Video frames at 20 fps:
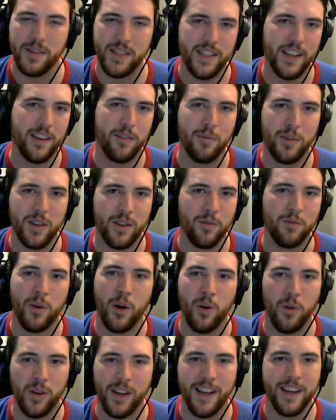sticking with the
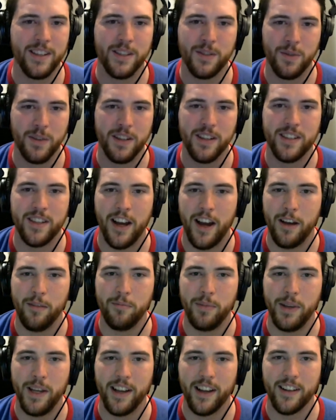roguish for the time
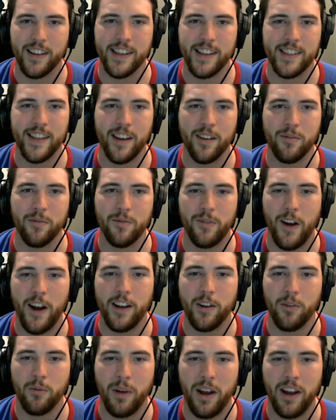being, unless I can find
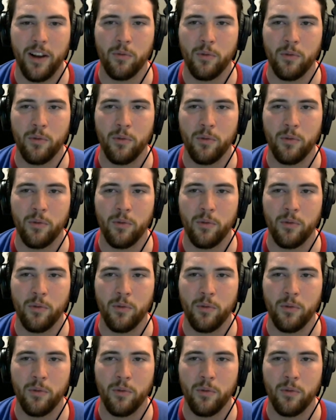a way to